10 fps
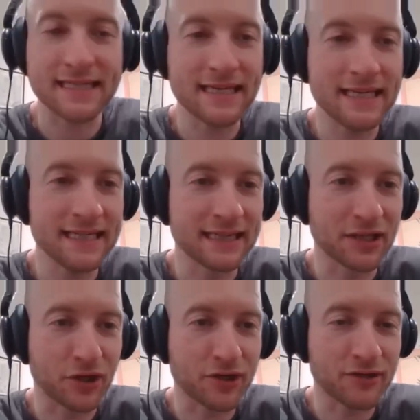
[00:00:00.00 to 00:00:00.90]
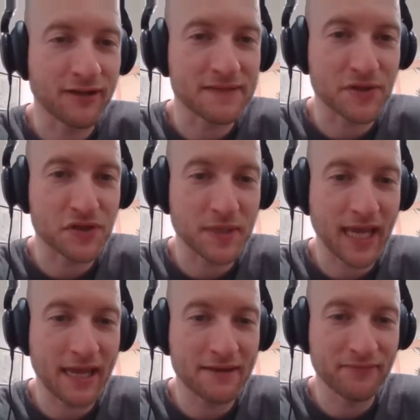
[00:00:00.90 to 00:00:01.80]
to see and learn as much as we
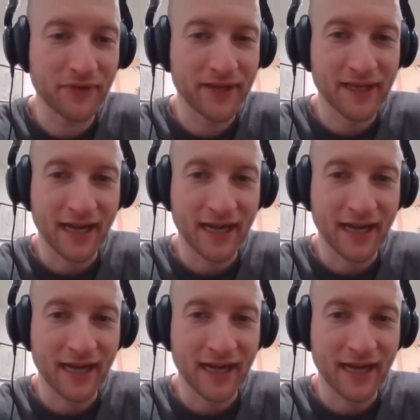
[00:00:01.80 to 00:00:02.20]
can,